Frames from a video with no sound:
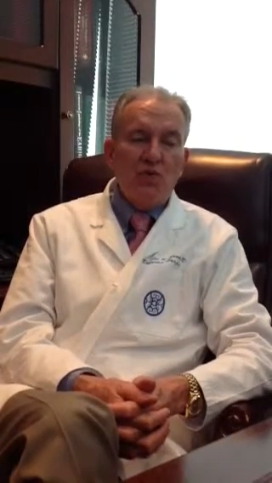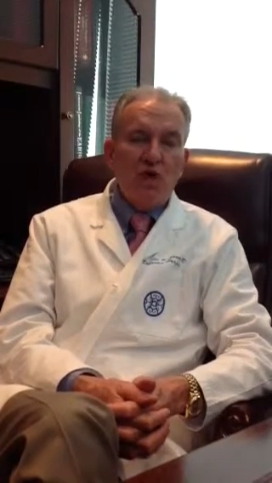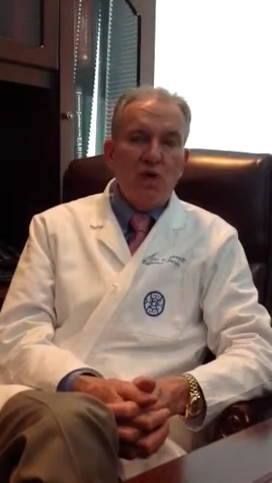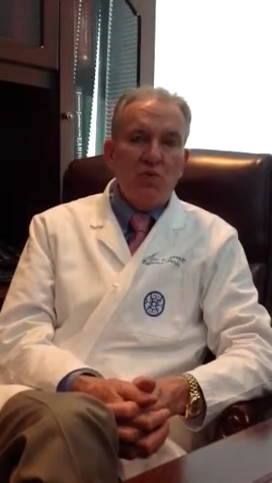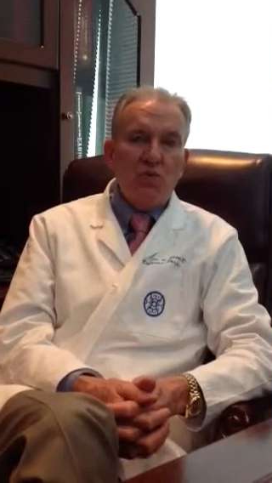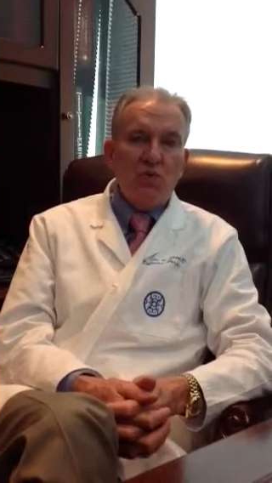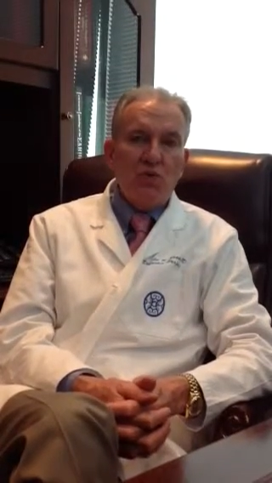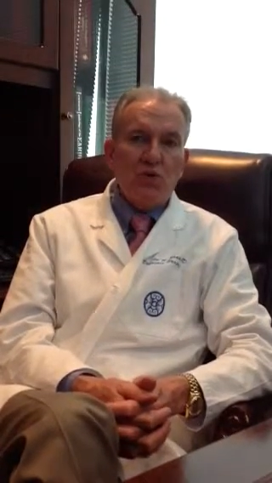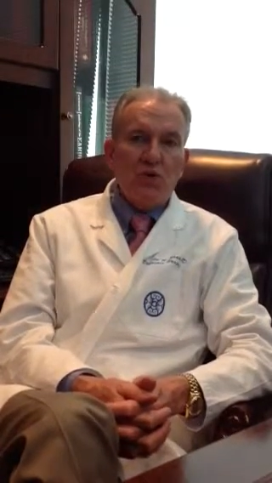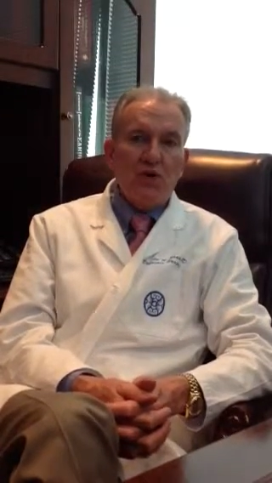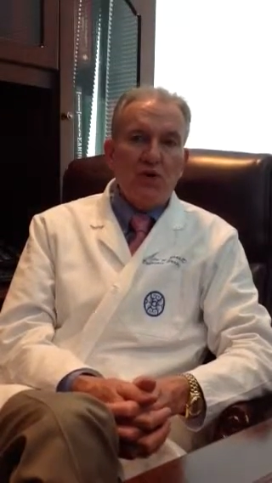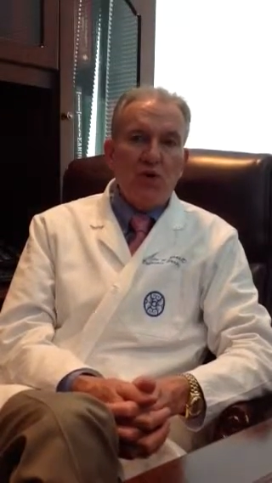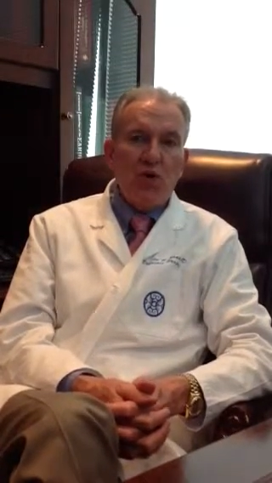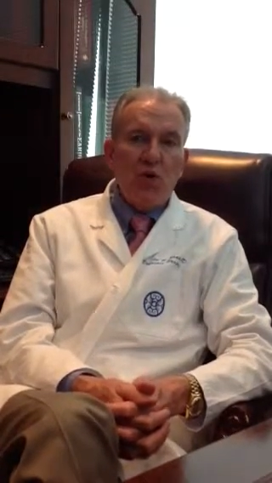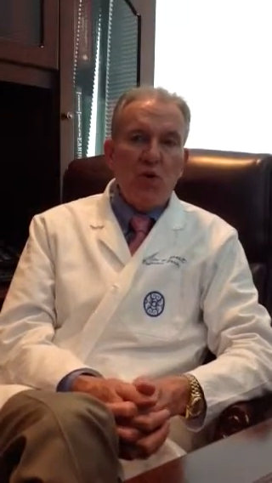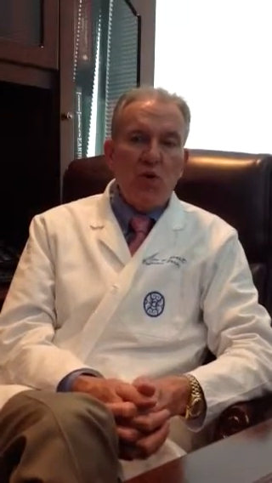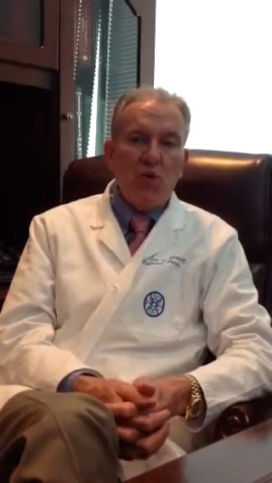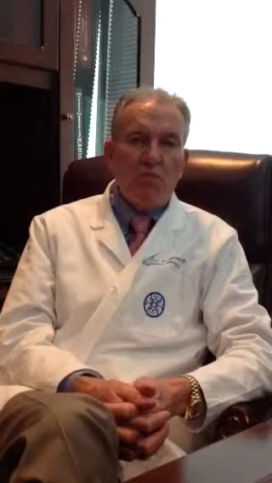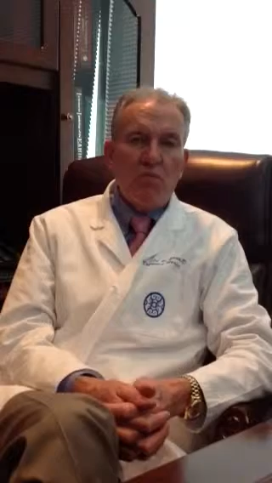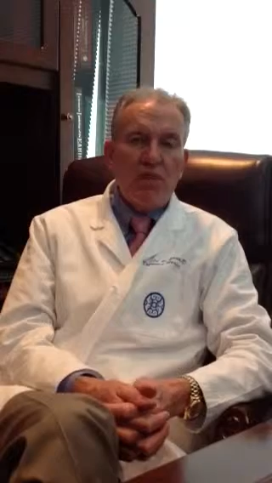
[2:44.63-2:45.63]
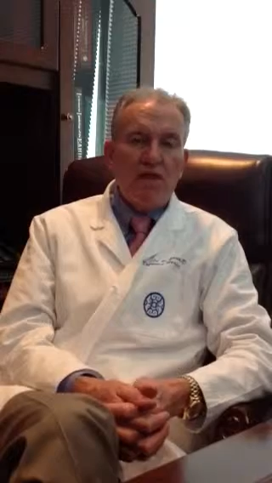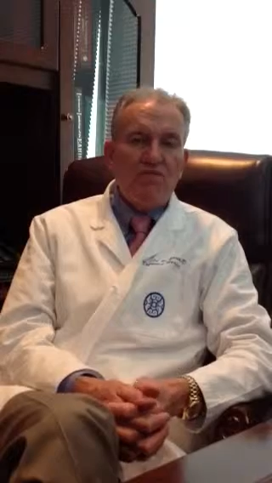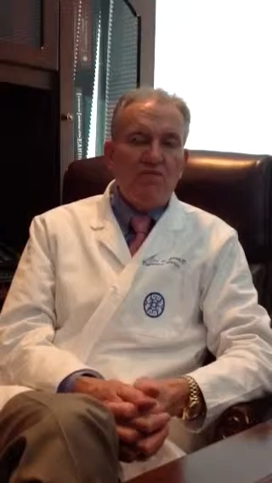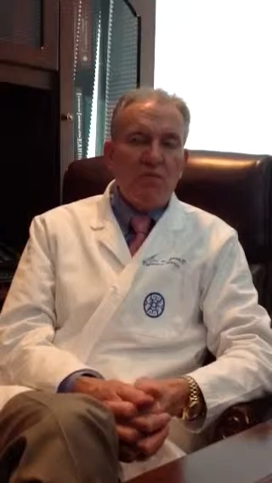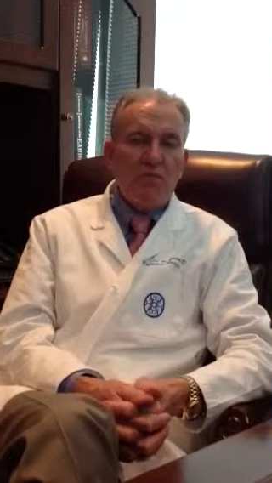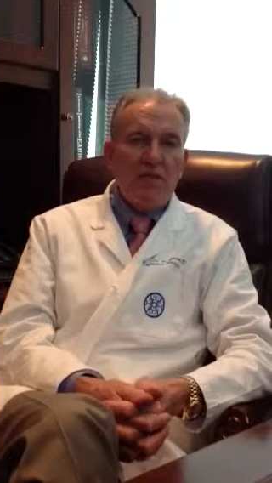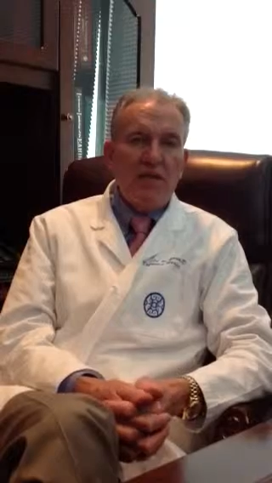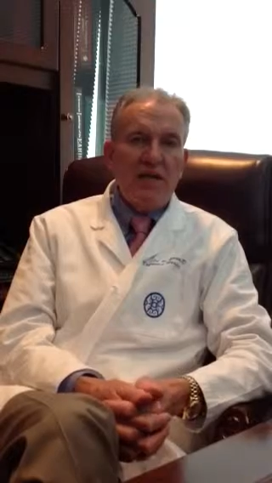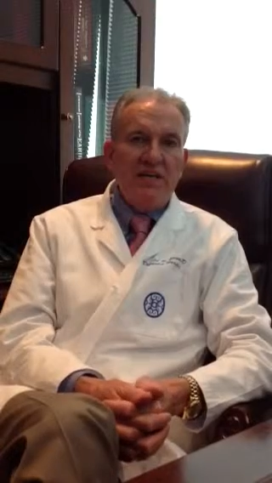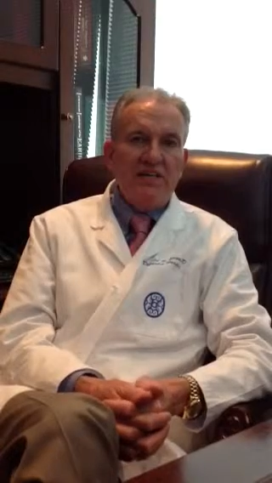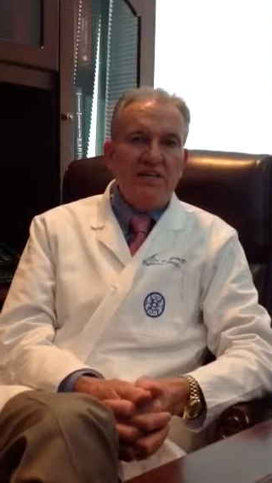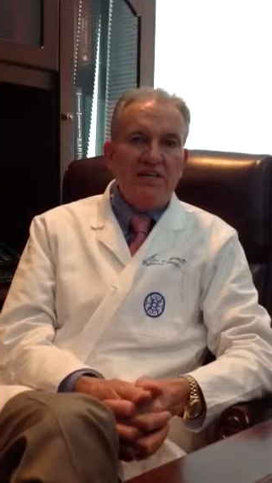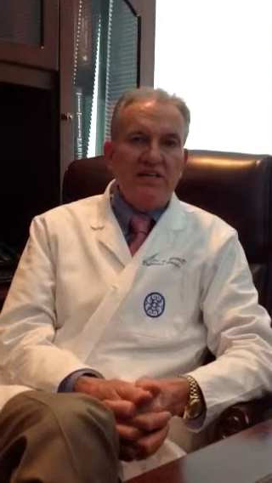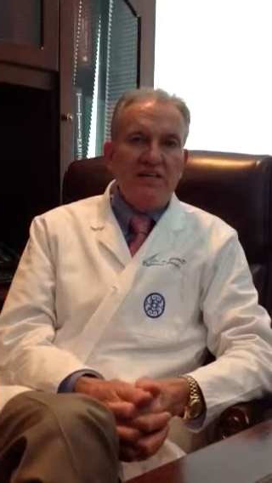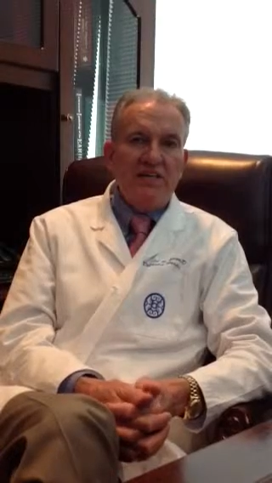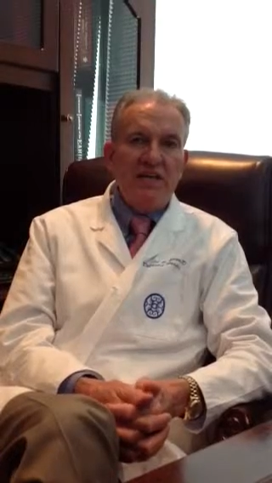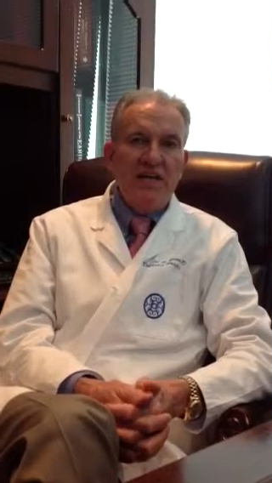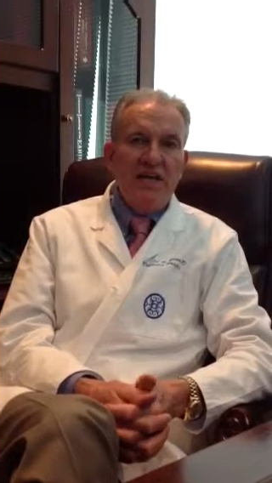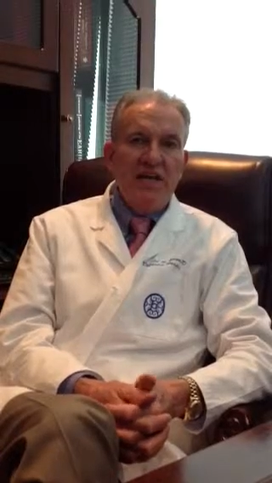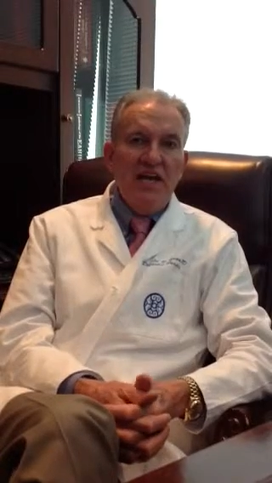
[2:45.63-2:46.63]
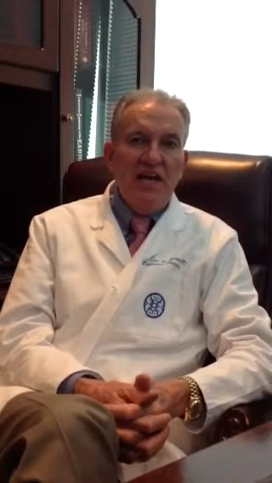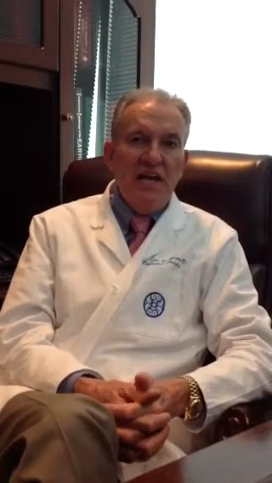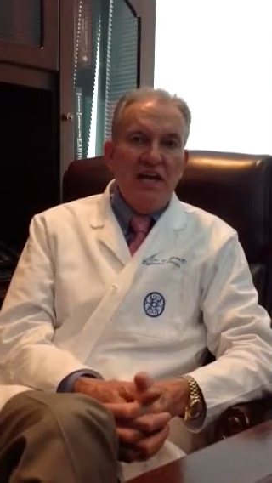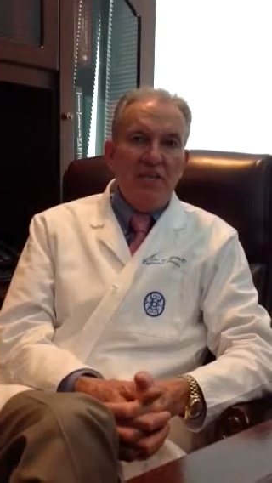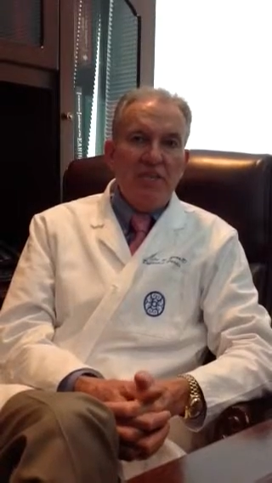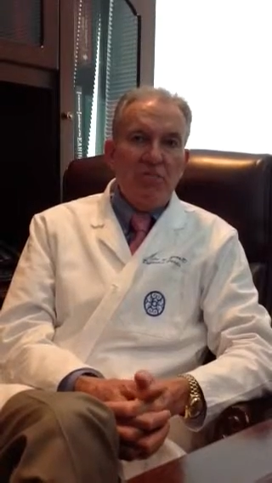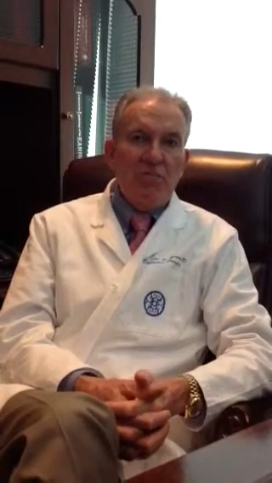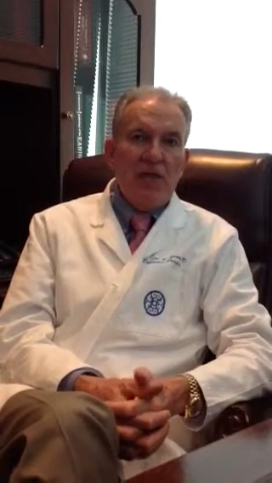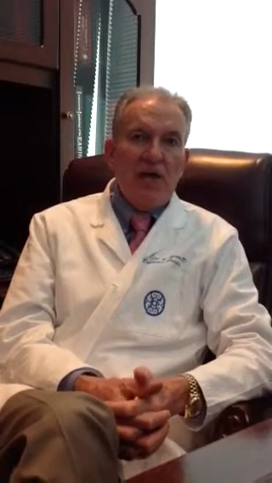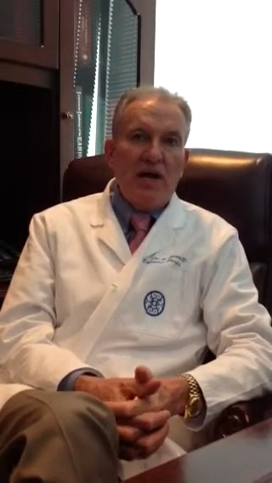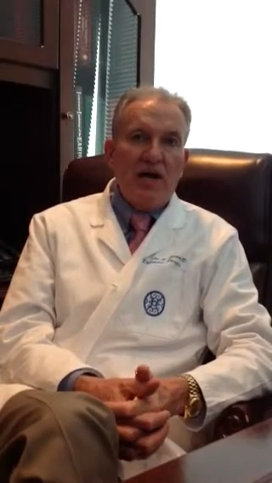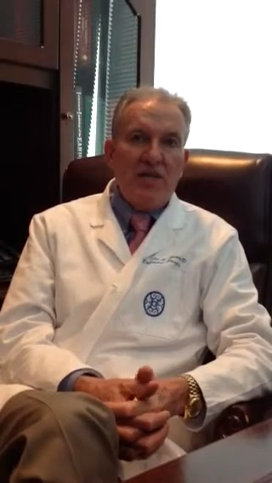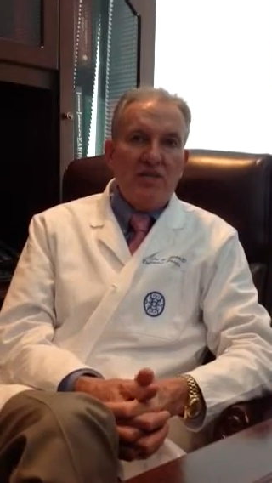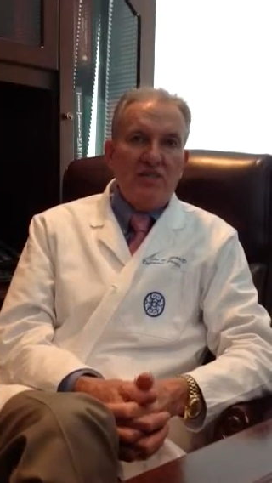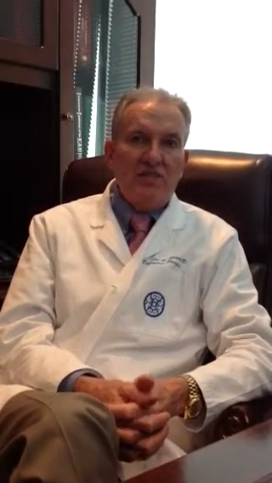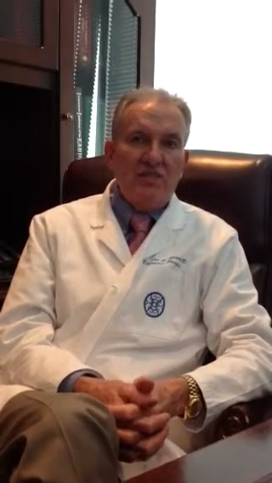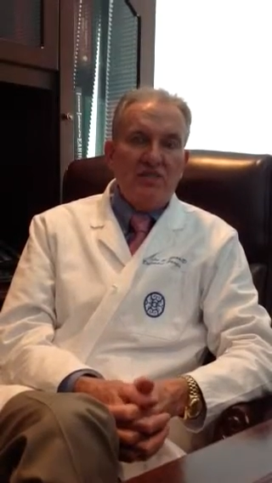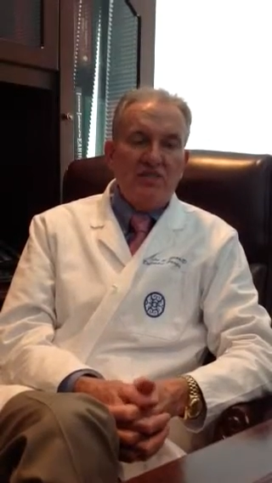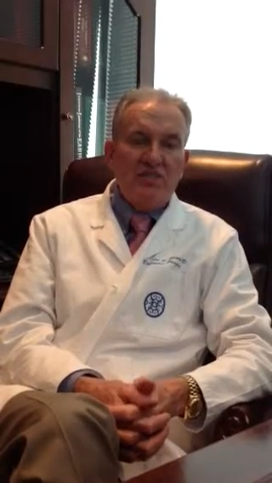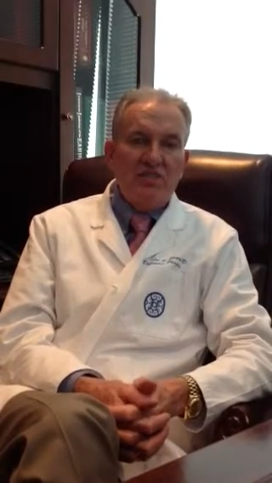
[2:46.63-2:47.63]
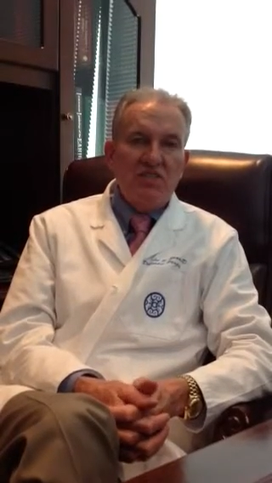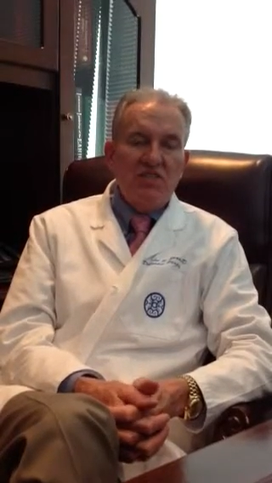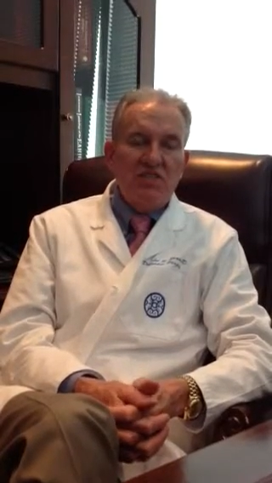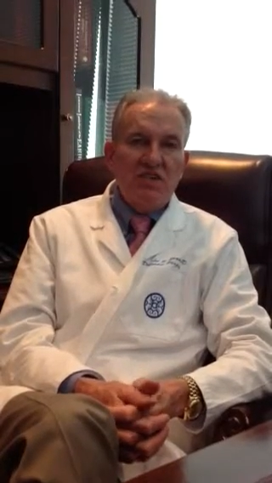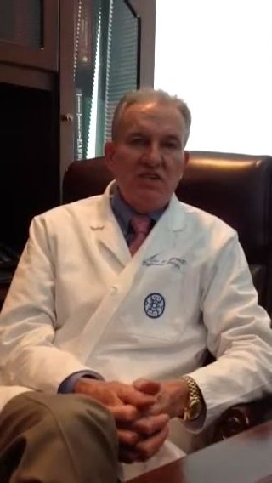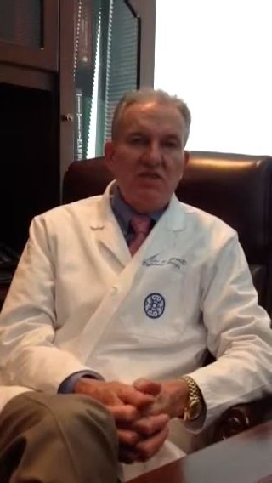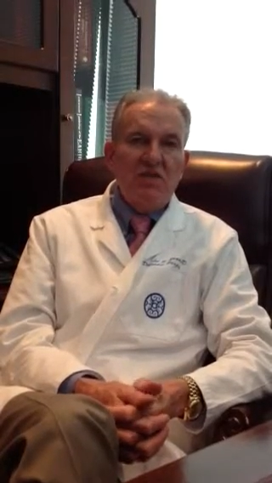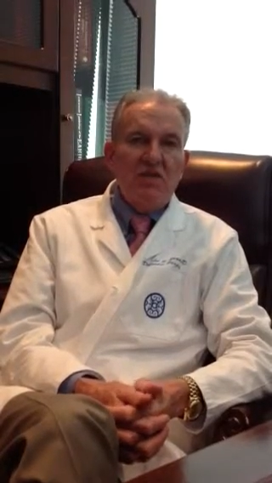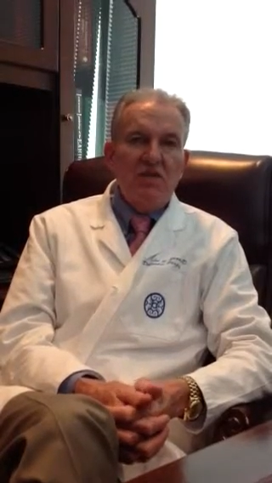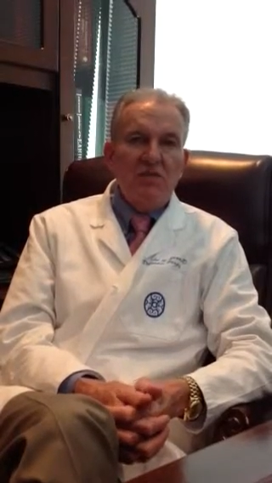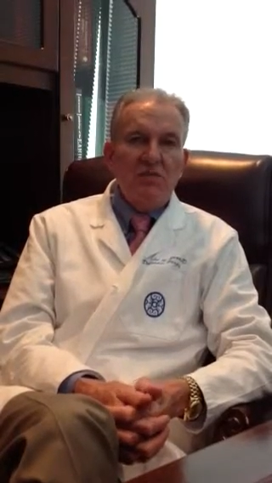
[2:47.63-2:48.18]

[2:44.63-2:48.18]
upper and lower blepharoplasty, and a brow lift is done.